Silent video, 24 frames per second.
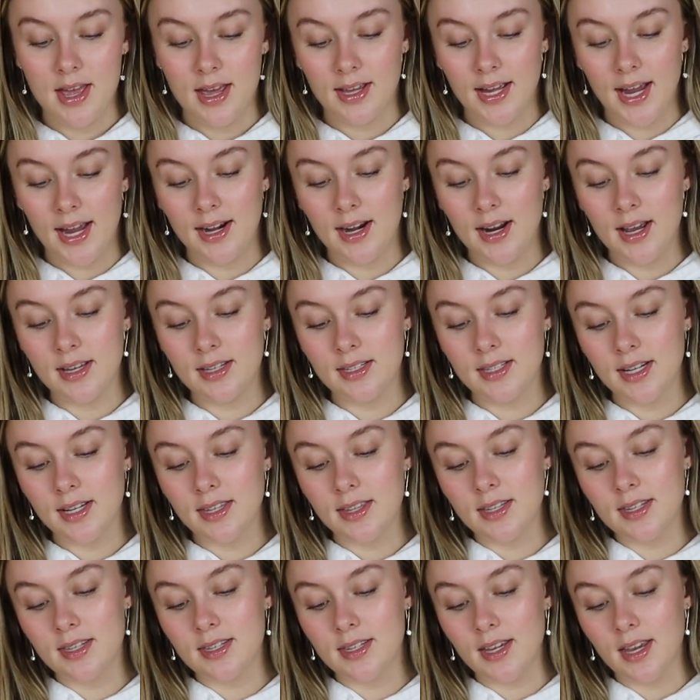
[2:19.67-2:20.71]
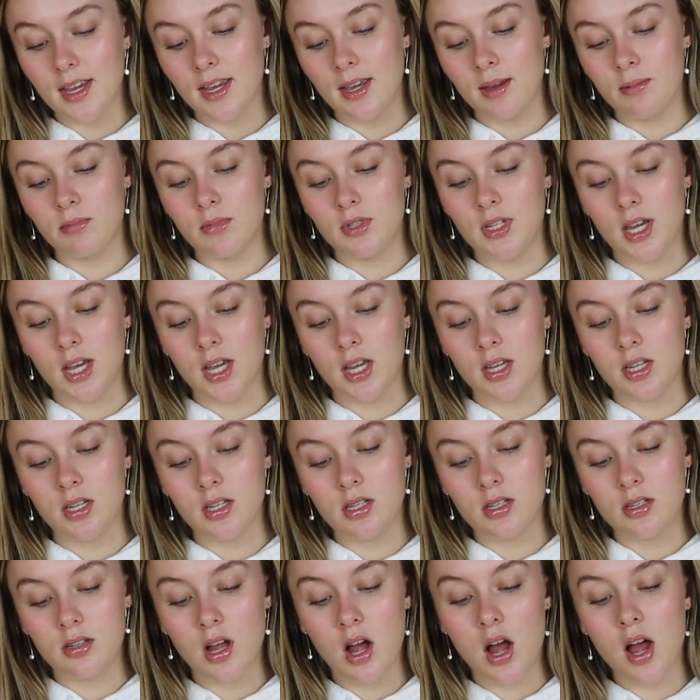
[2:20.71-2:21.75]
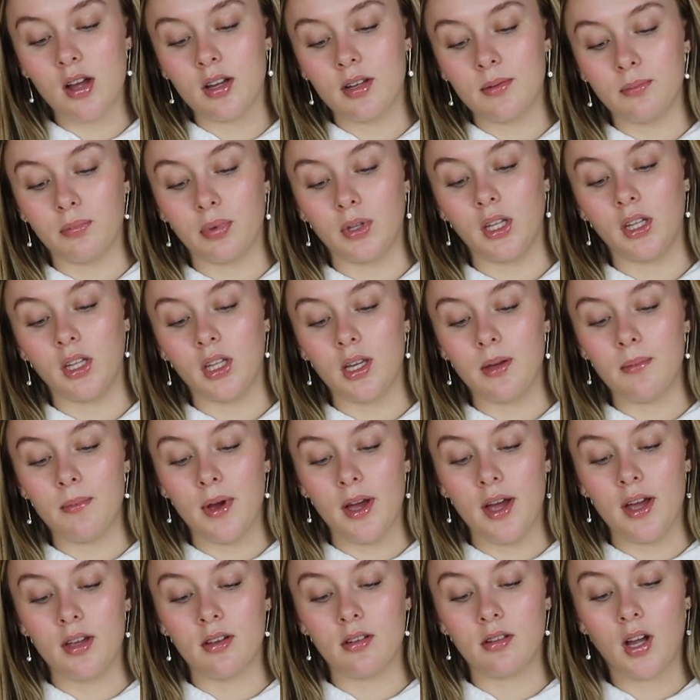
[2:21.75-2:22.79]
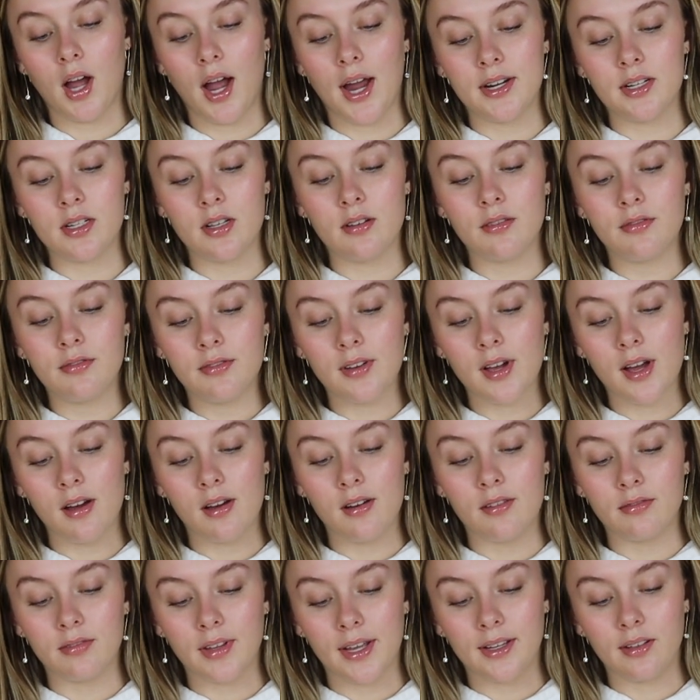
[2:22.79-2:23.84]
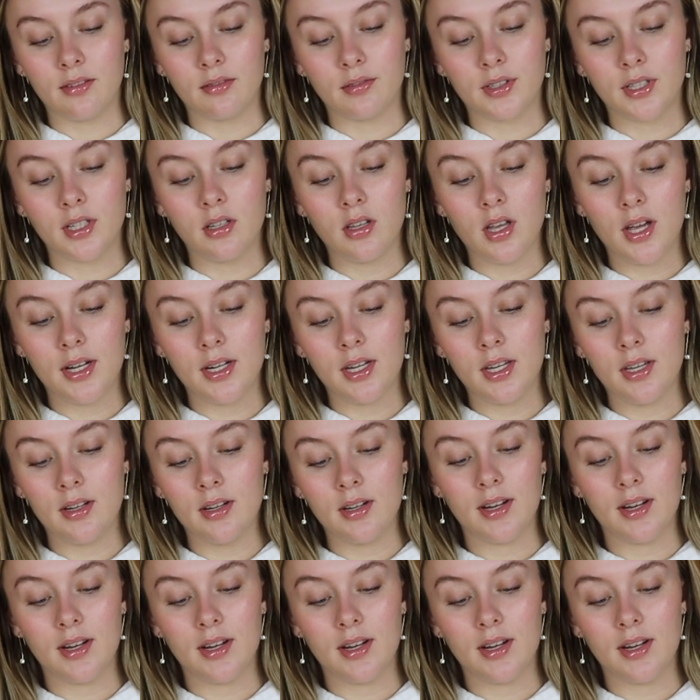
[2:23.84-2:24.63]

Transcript: kind of has like the same taste, not completely, but kind of like real onion.